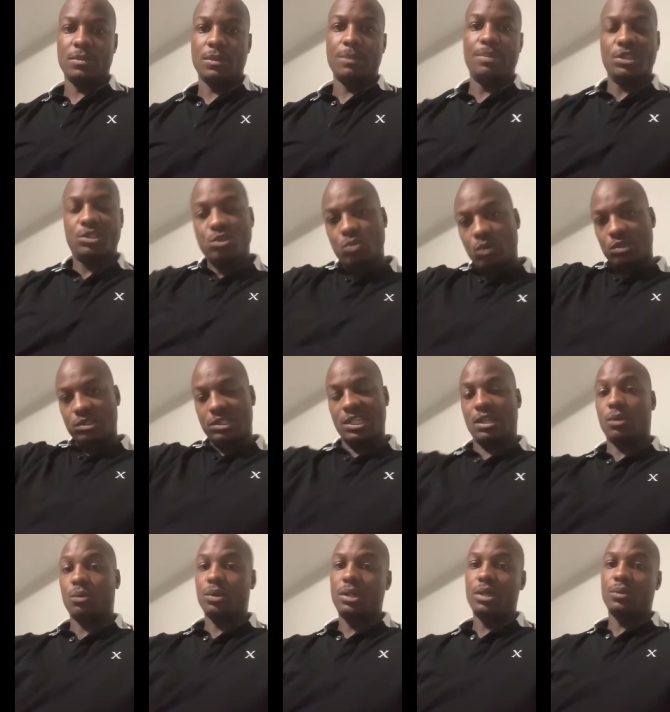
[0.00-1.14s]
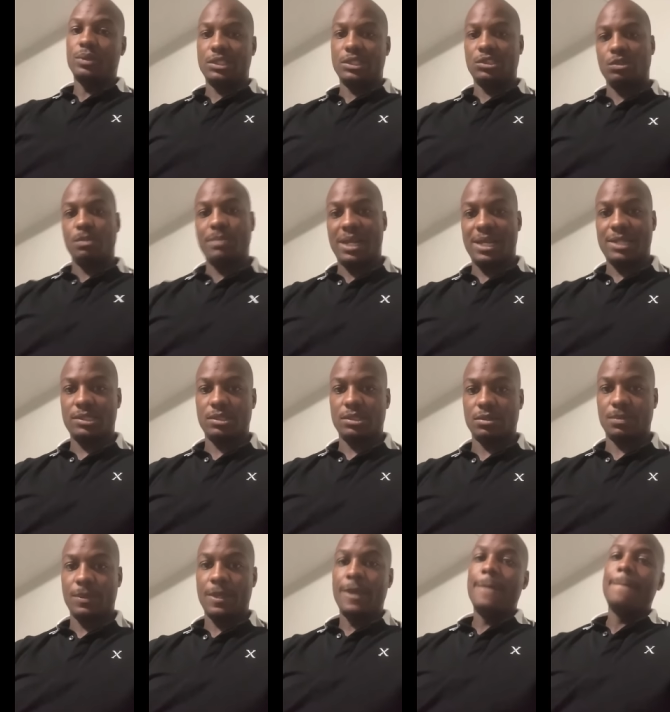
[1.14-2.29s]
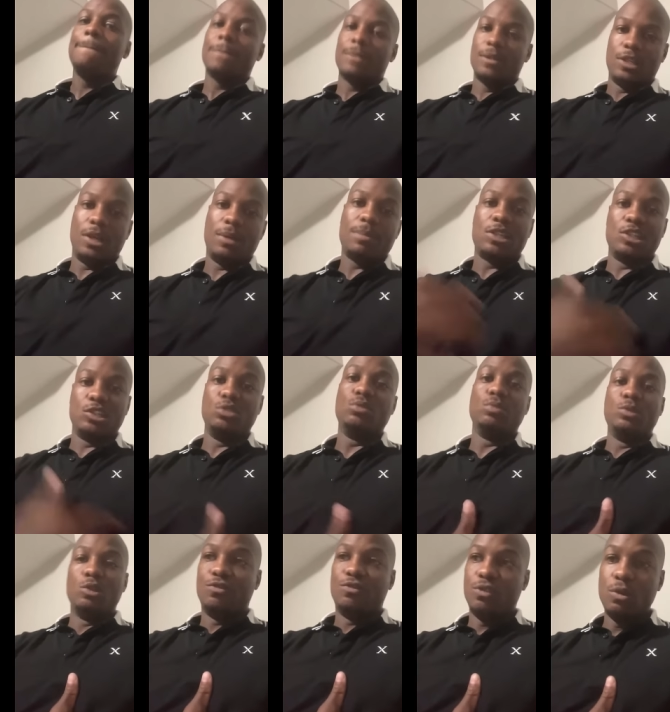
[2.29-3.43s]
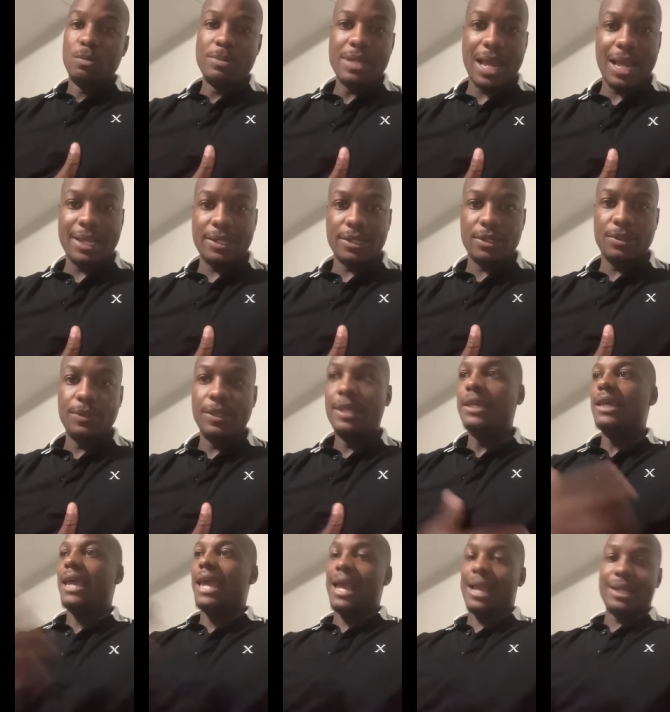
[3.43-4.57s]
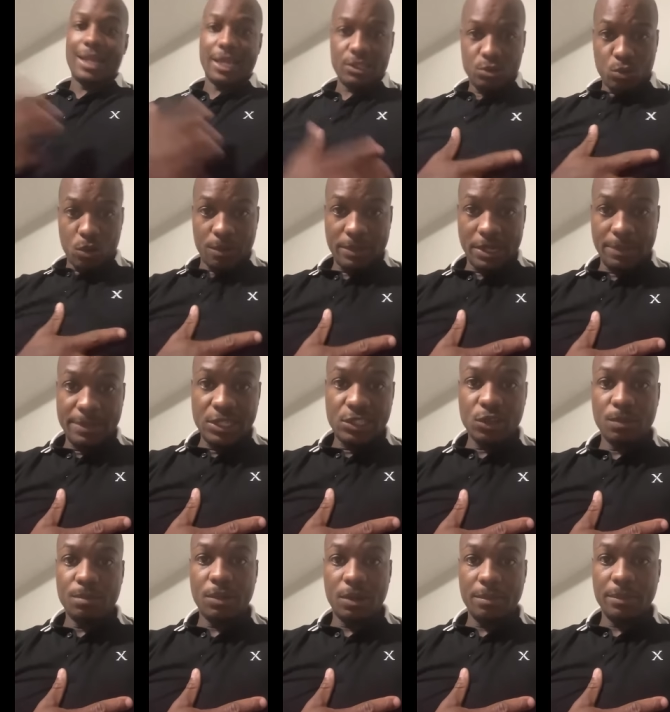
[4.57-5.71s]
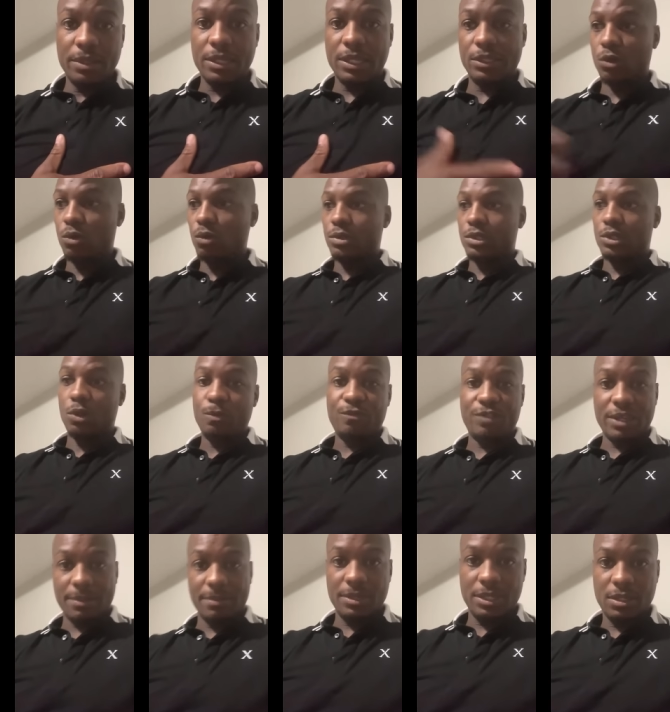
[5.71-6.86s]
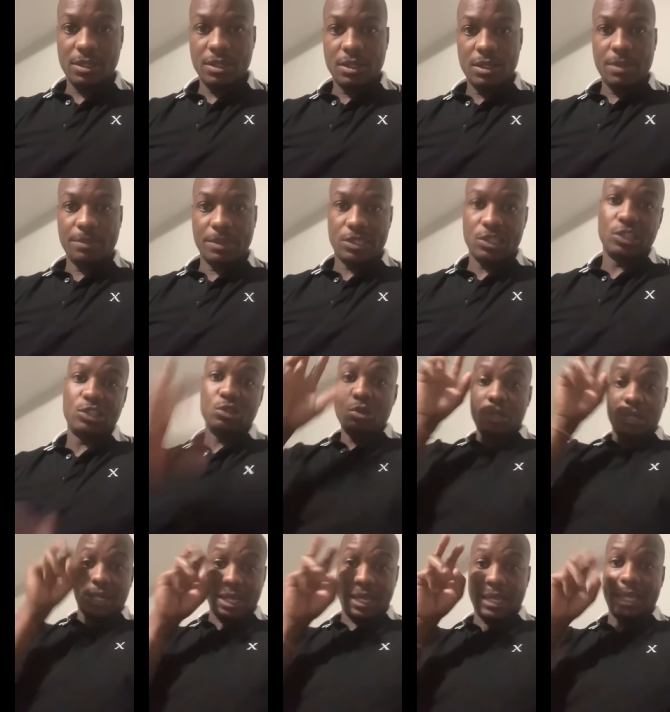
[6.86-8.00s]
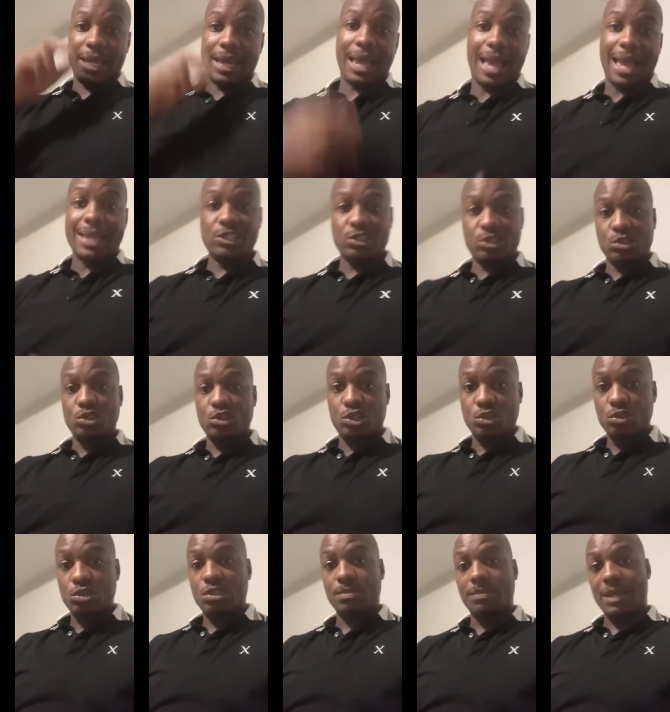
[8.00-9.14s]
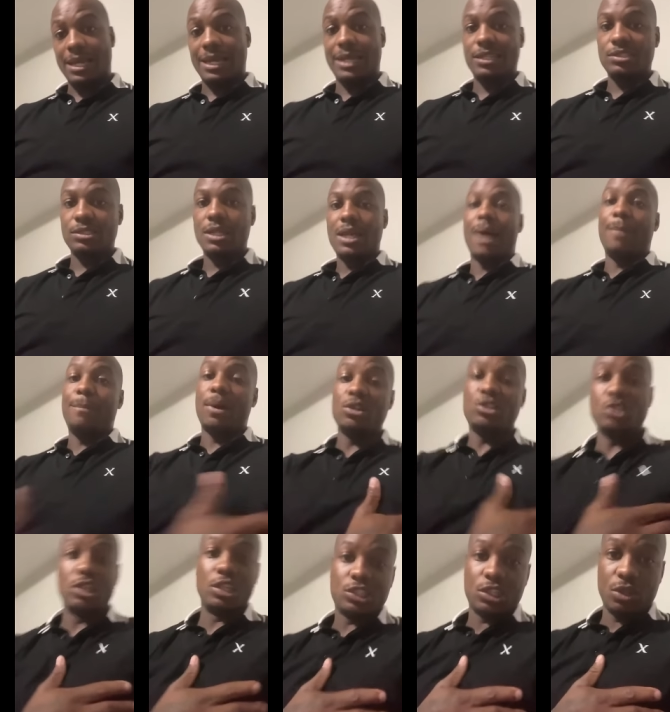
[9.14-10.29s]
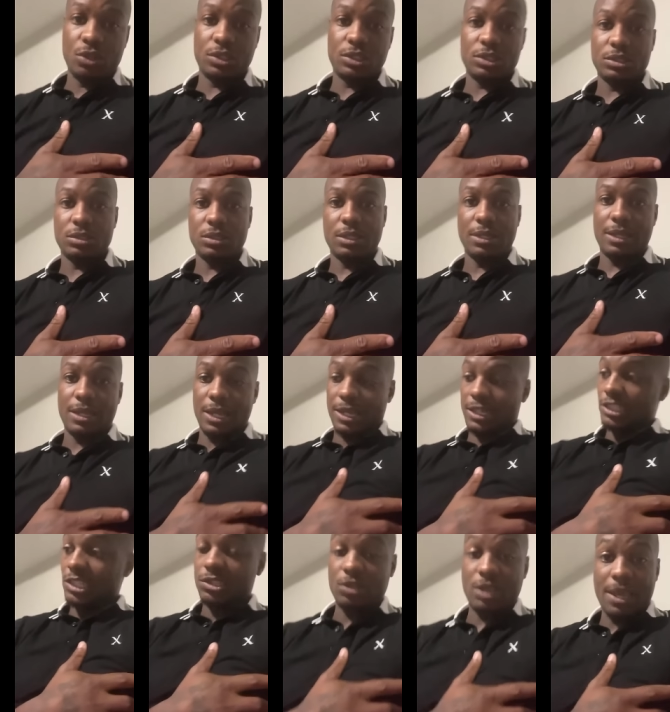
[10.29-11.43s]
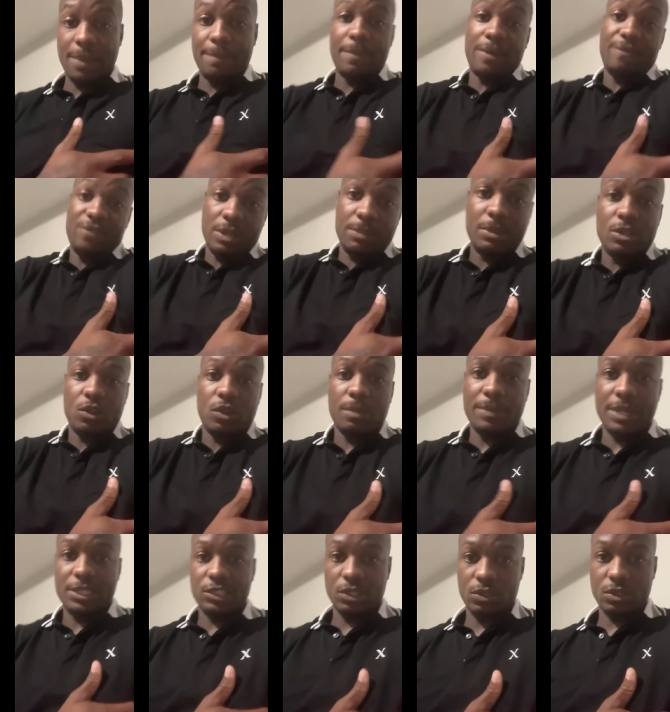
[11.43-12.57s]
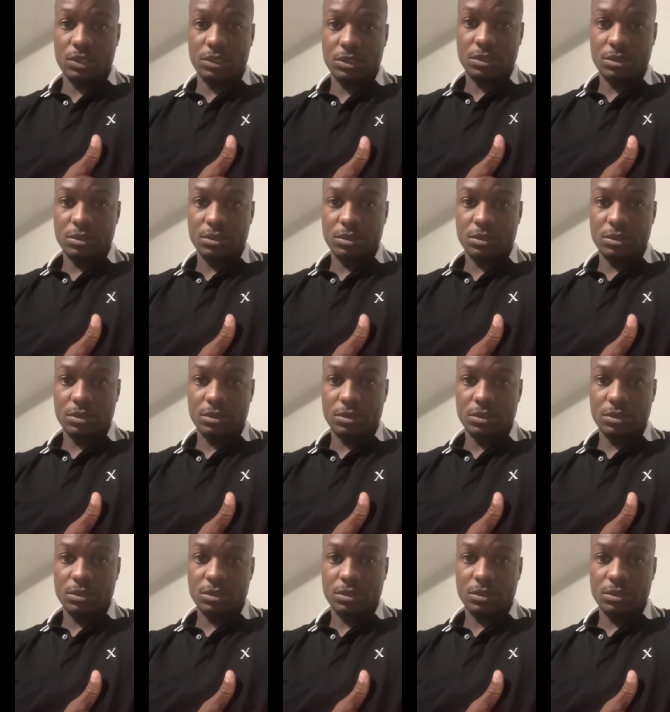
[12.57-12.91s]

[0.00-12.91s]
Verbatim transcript: But you won't tell the real reason you bashing them. Yep, because you, you flew me out there, act like you want me to meet your mama and your, your family because you claim I introduced you to mine. I brought you to church. And just so happened my family go to my church.